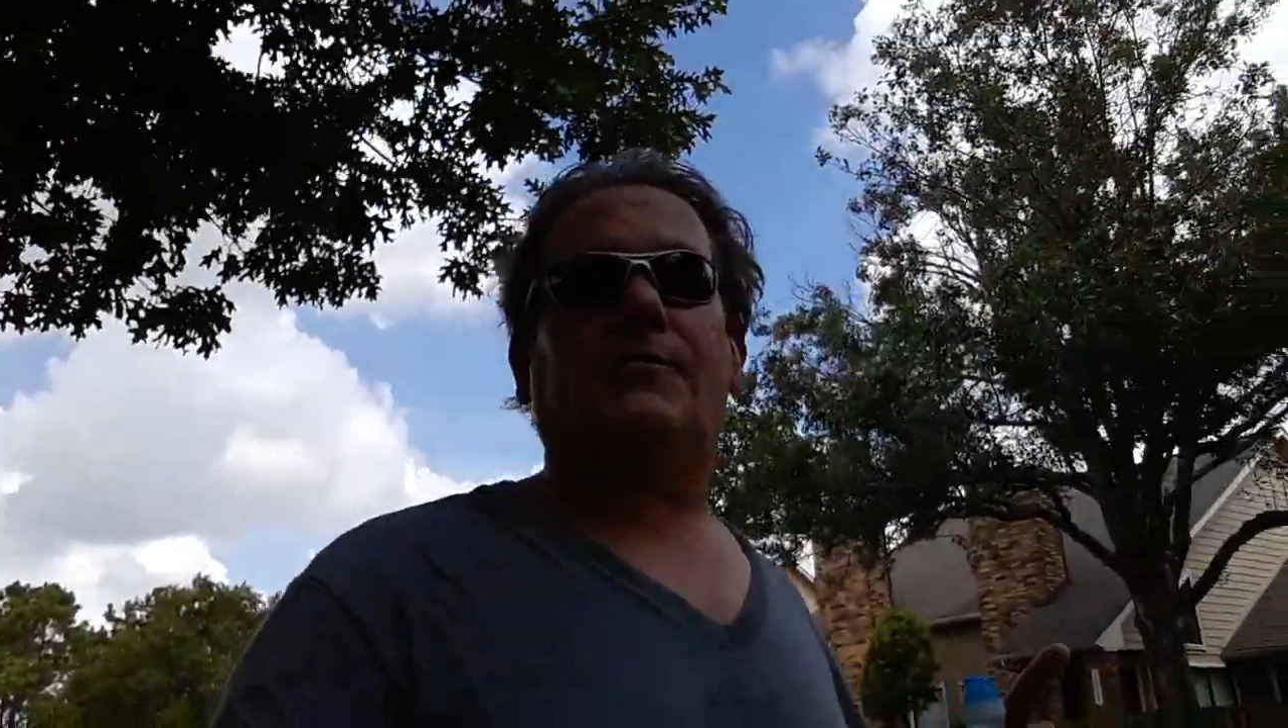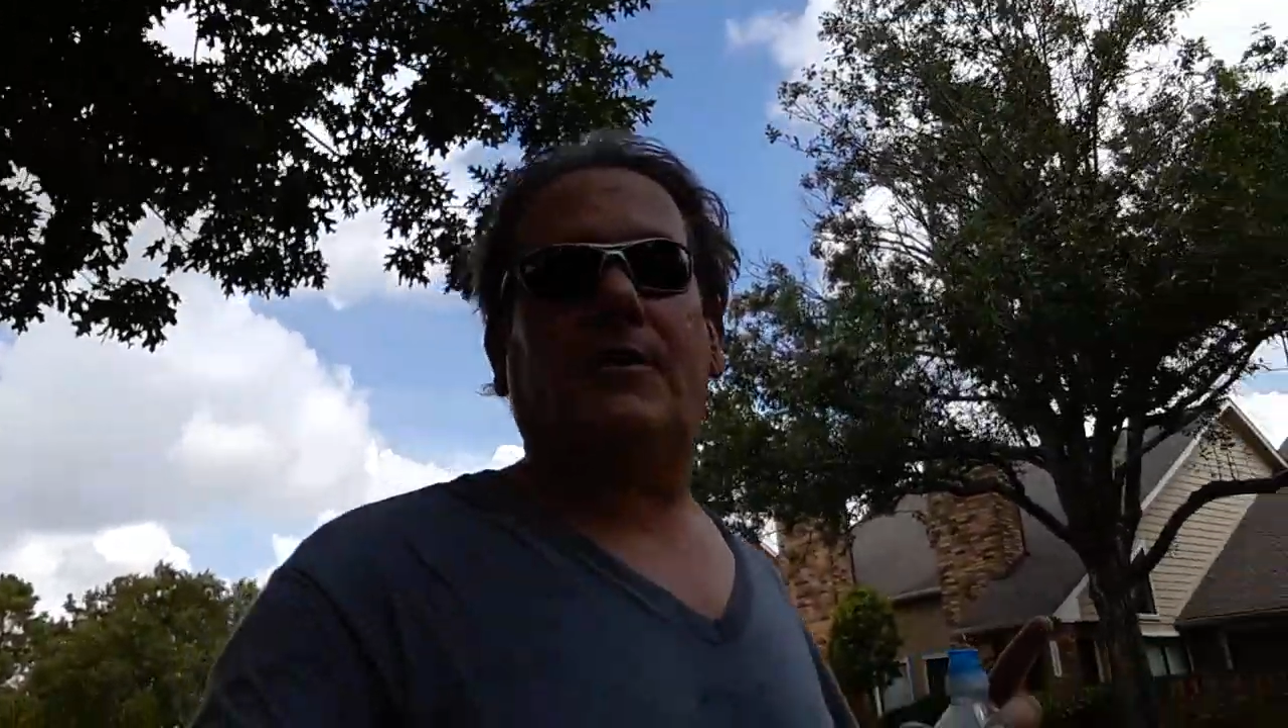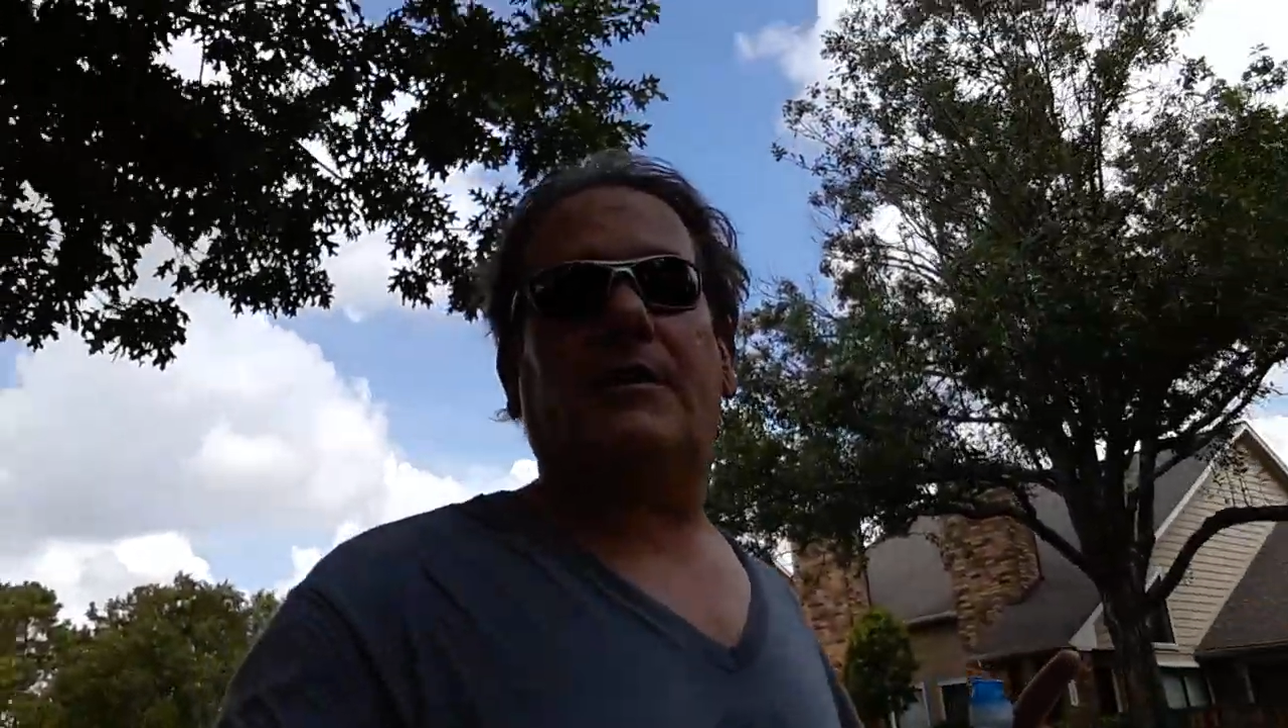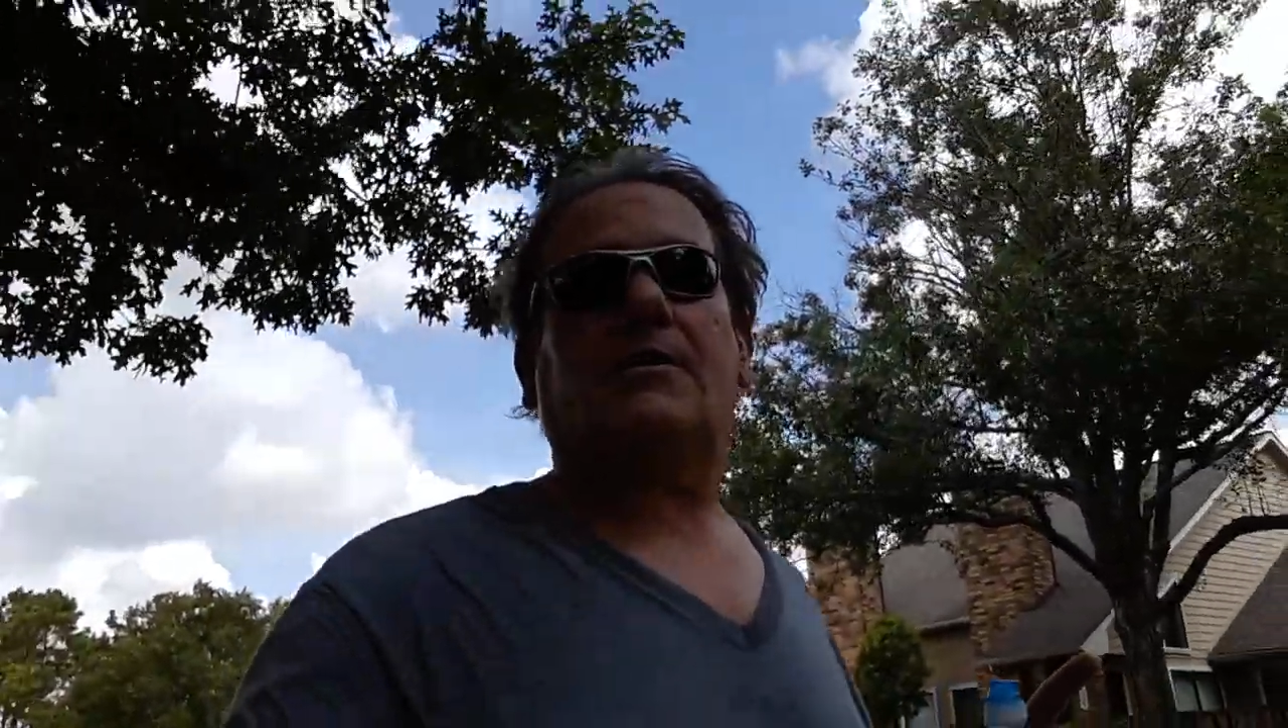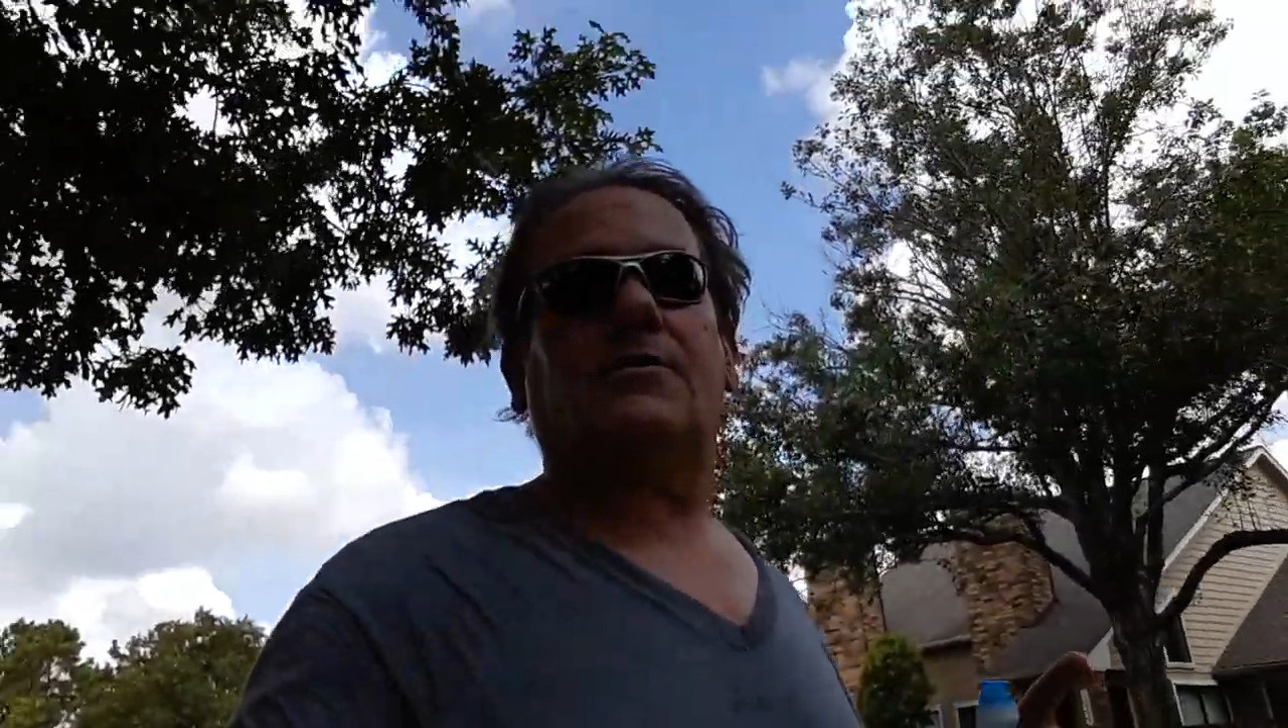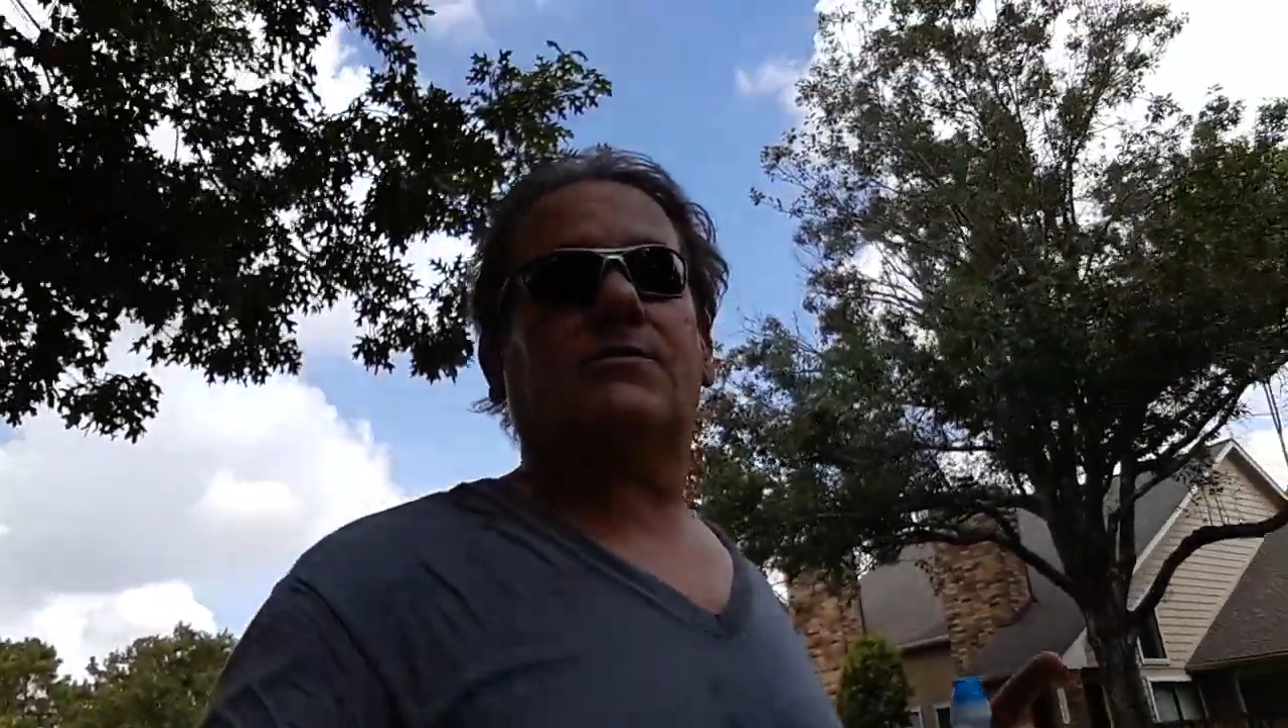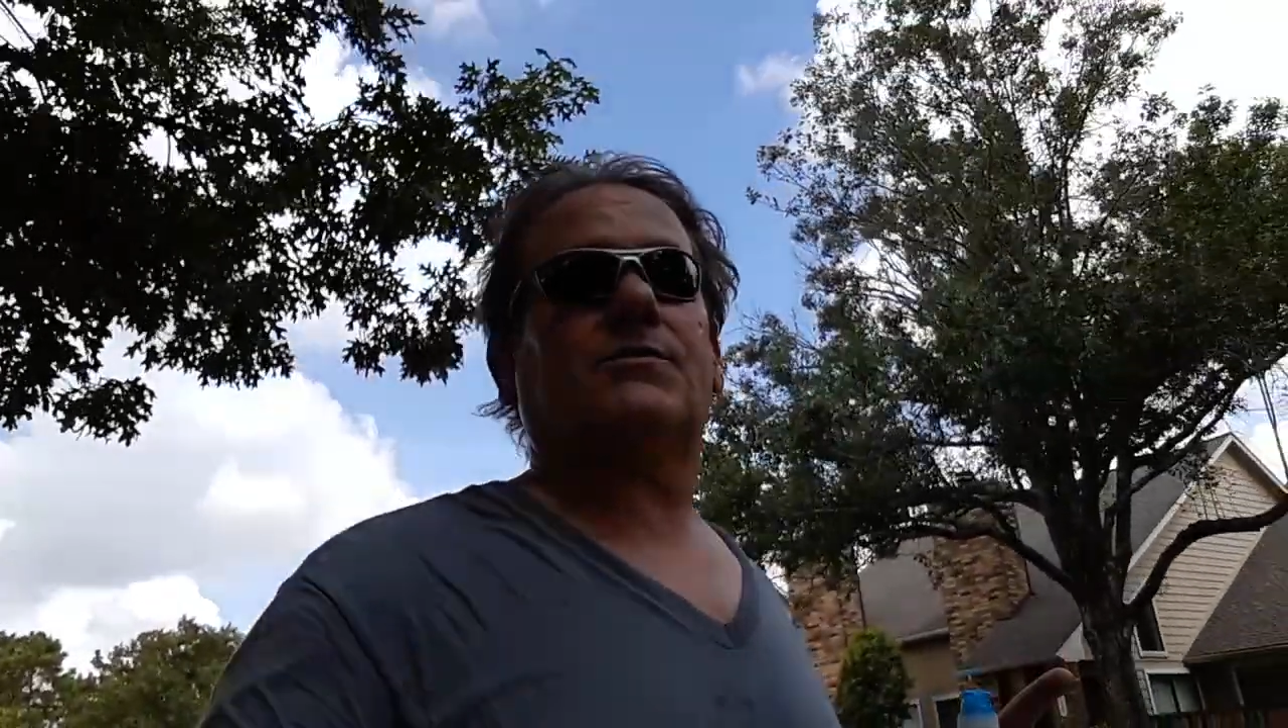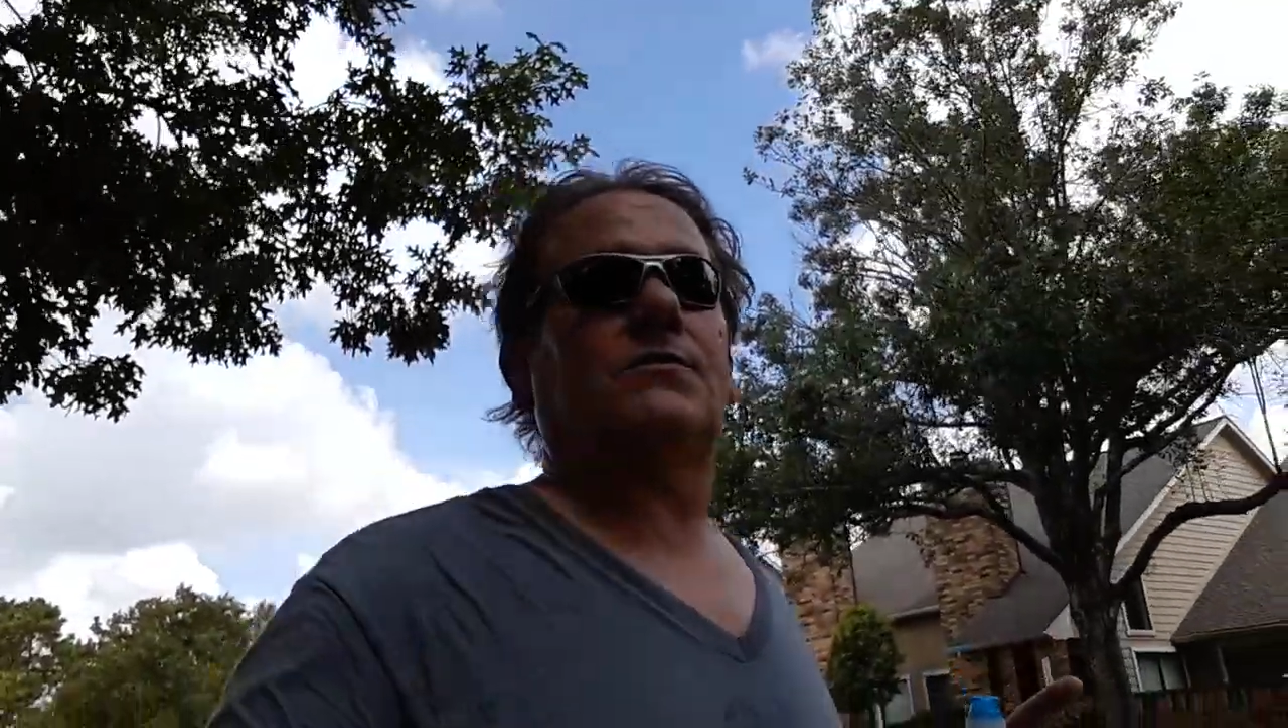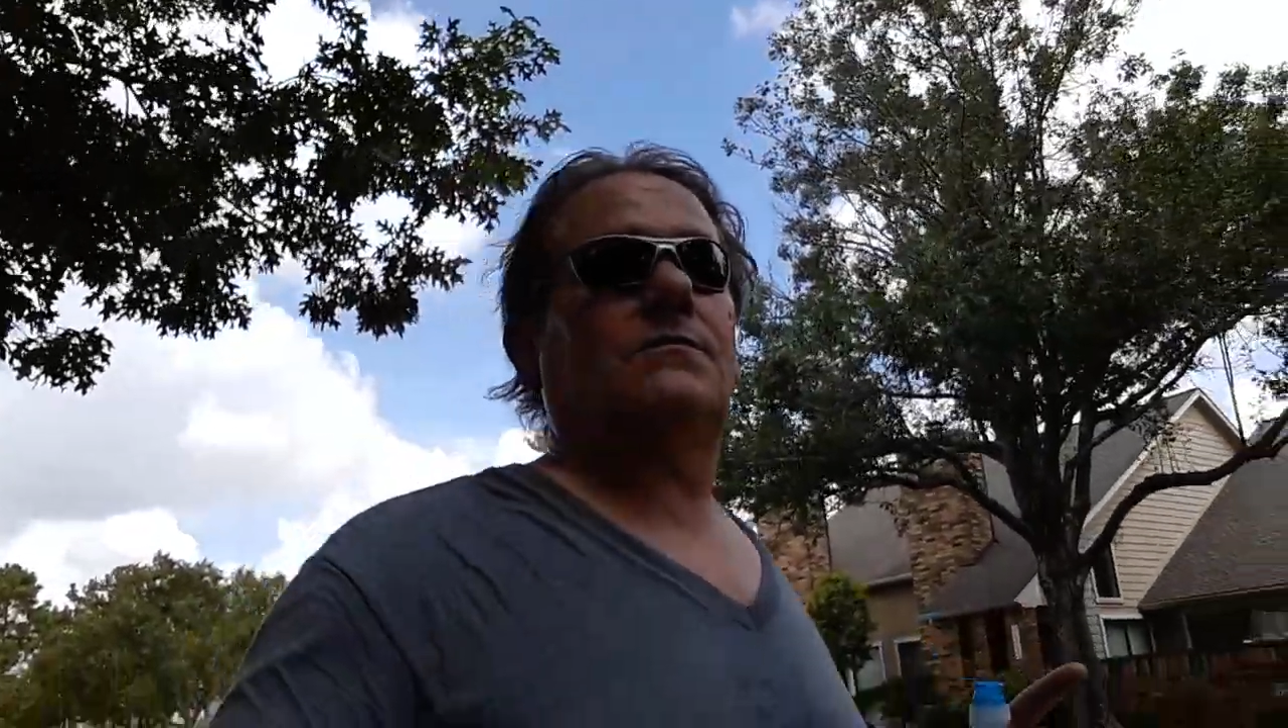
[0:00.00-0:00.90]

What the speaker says: videos